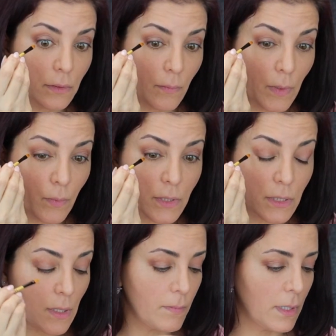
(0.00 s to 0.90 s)
I'm going to put
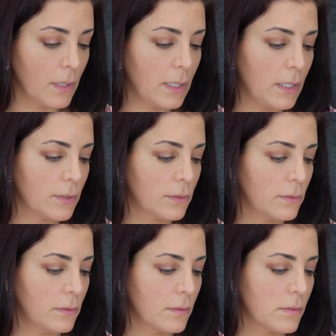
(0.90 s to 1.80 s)
some
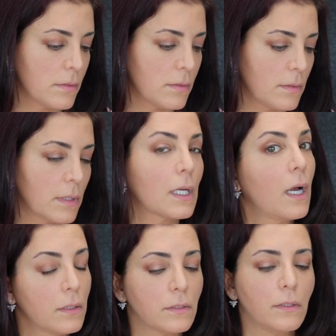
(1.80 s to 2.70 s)
leader, the
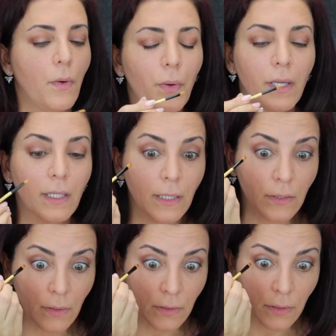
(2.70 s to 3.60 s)
color
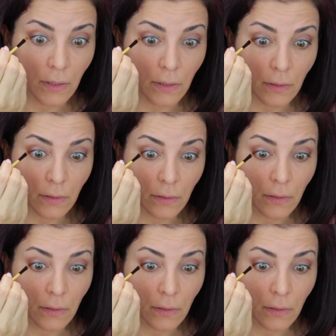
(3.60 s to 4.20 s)
leader, under here,